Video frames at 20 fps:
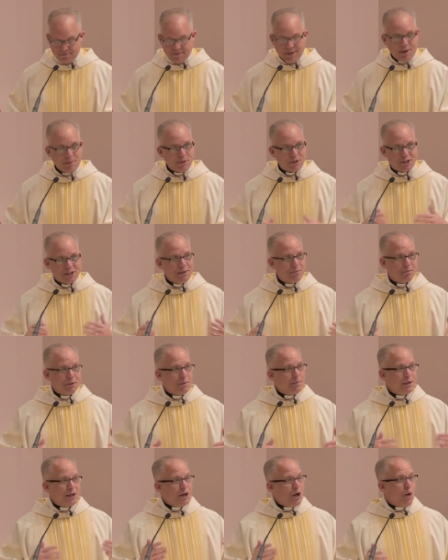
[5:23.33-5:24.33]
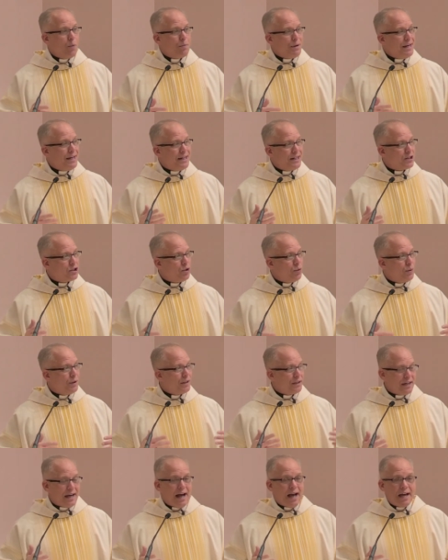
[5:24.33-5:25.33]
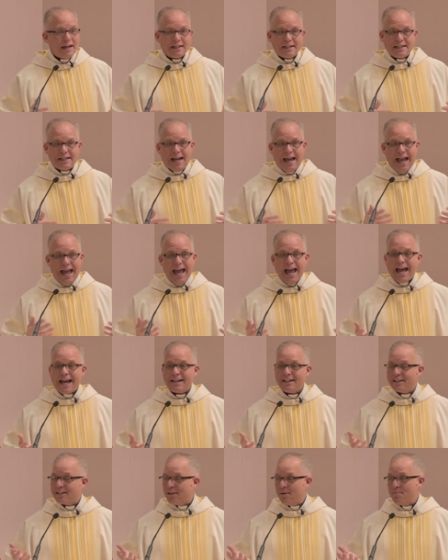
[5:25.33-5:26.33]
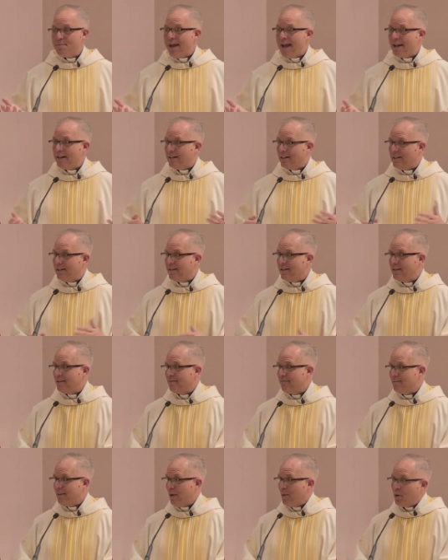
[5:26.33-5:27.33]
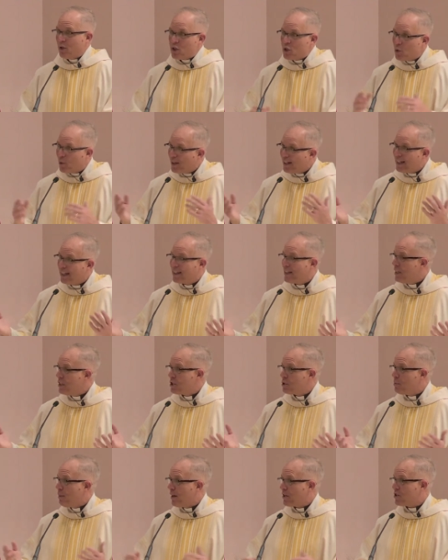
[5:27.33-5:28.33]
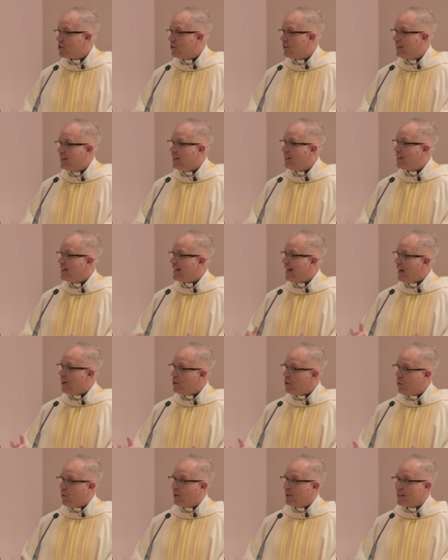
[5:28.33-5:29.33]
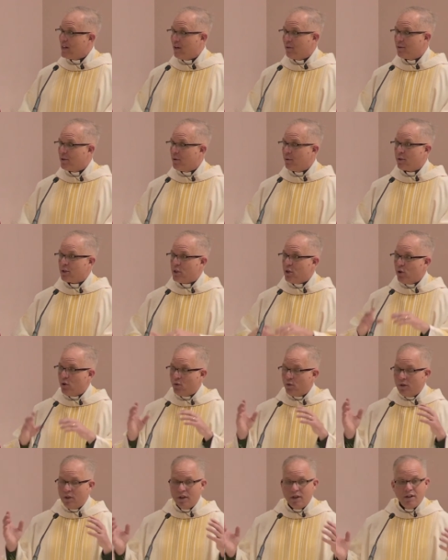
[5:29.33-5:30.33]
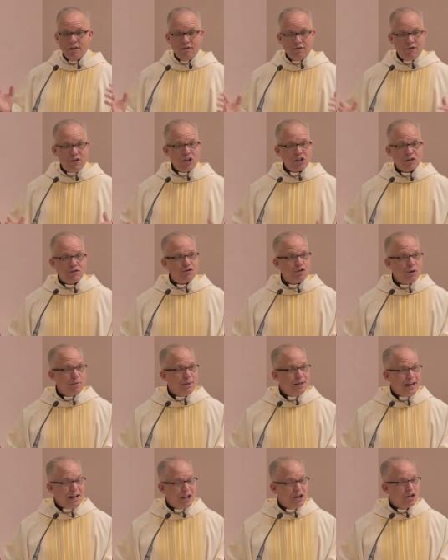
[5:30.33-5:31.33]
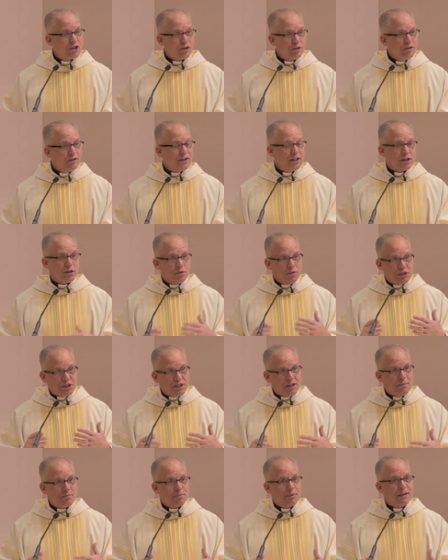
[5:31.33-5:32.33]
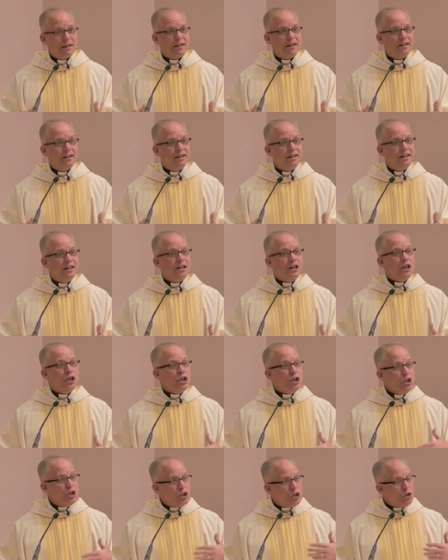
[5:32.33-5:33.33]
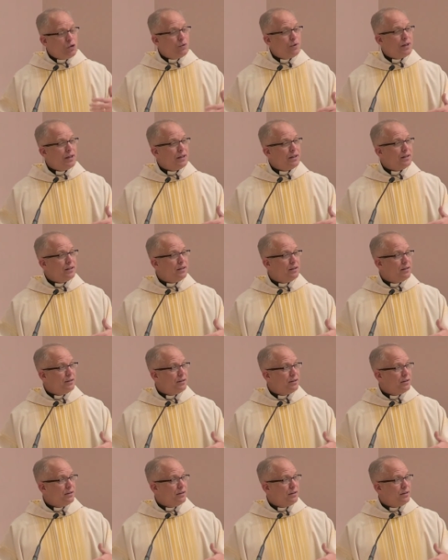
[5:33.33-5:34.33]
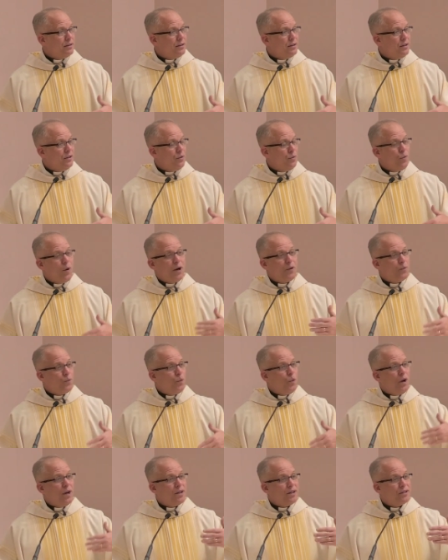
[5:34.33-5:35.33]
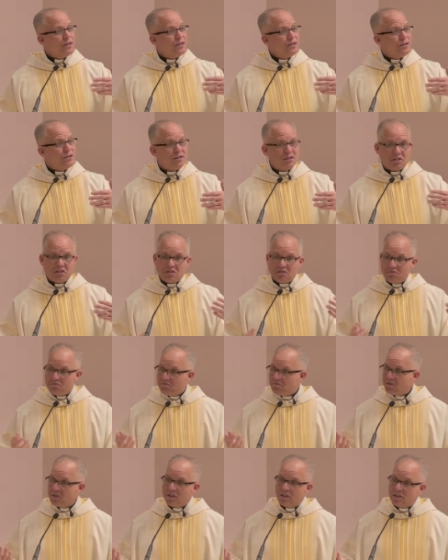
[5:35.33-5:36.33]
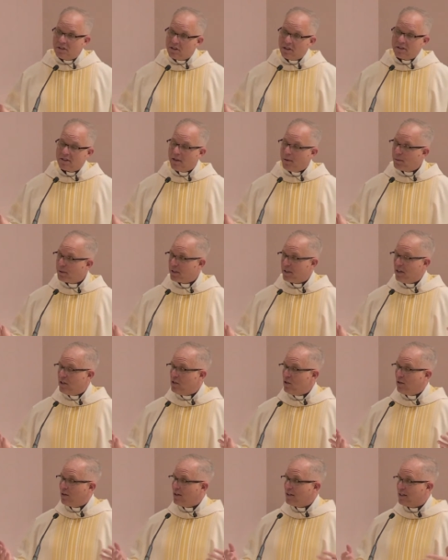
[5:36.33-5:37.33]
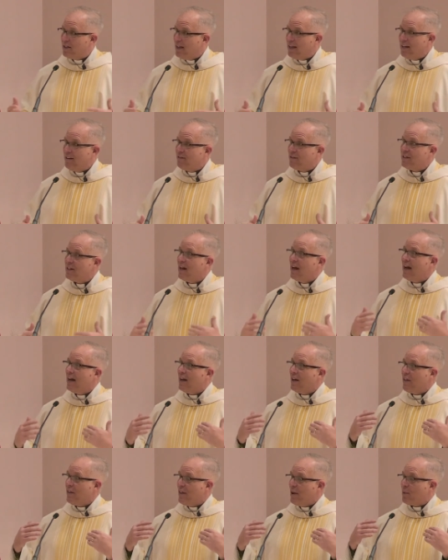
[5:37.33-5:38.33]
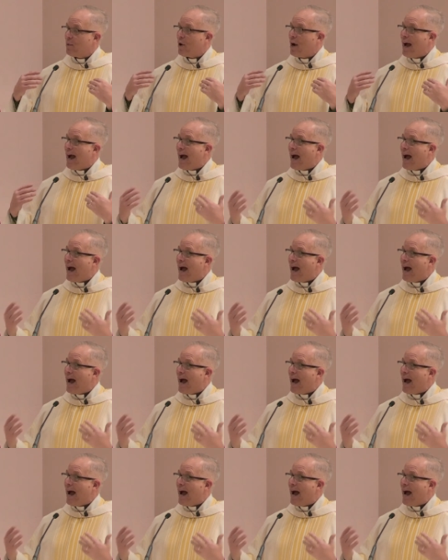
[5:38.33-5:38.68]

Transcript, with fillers: They were simply being obedient to what God had commanded. They weren't doing anything special, anything out of the ordinary. There was no vision from an angel. This was simply doing what was, to some extent, you could say, even they were